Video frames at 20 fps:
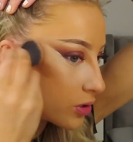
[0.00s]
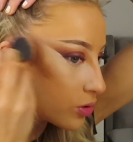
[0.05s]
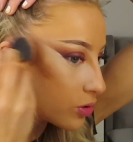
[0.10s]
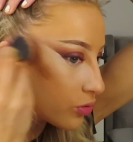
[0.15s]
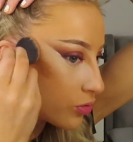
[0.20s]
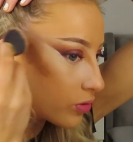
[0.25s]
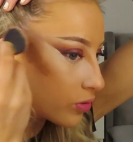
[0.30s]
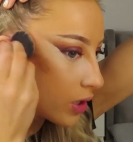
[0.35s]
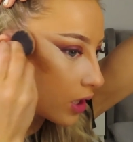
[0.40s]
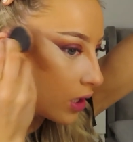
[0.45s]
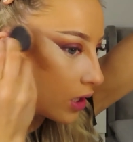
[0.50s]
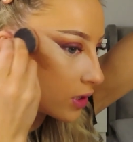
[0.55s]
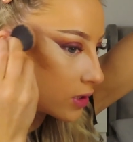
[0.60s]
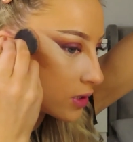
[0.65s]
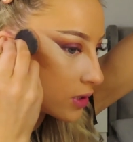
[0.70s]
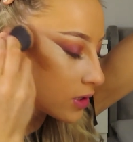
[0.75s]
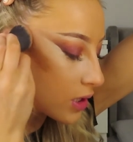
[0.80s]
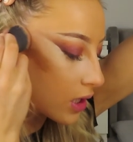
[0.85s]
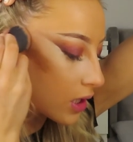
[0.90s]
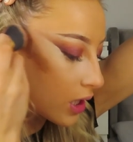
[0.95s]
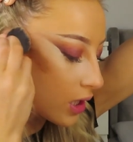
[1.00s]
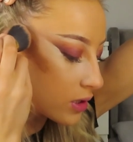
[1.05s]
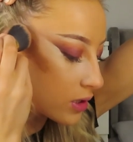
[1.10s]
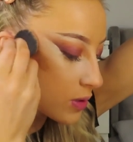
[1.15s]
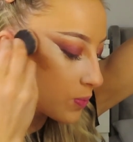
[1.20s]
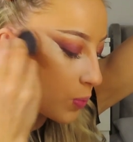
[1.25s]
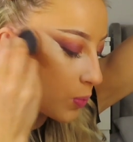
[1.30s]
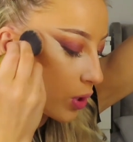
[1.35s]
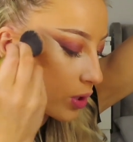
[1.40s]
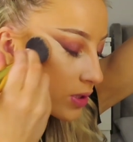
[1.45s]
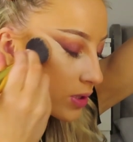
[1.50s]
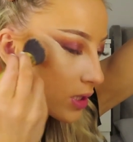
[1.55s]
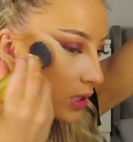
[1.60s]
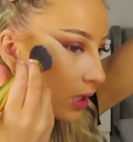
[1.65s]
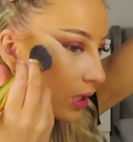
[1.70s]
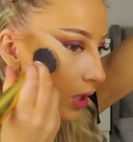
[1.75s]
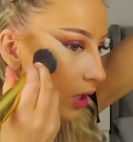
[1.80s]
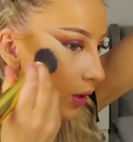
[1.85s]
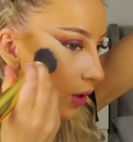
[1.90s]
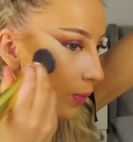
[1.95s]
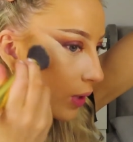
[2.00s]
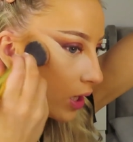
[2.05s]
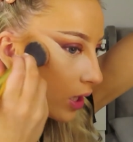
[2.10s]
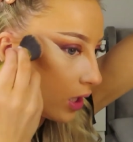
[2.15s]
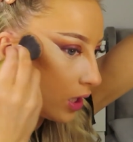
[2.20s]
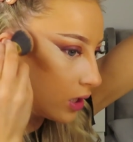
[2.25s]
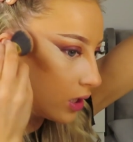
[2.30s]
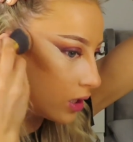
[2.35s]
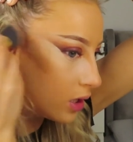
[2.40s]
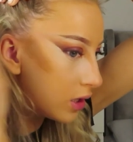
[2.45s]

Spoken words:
realistic as possible,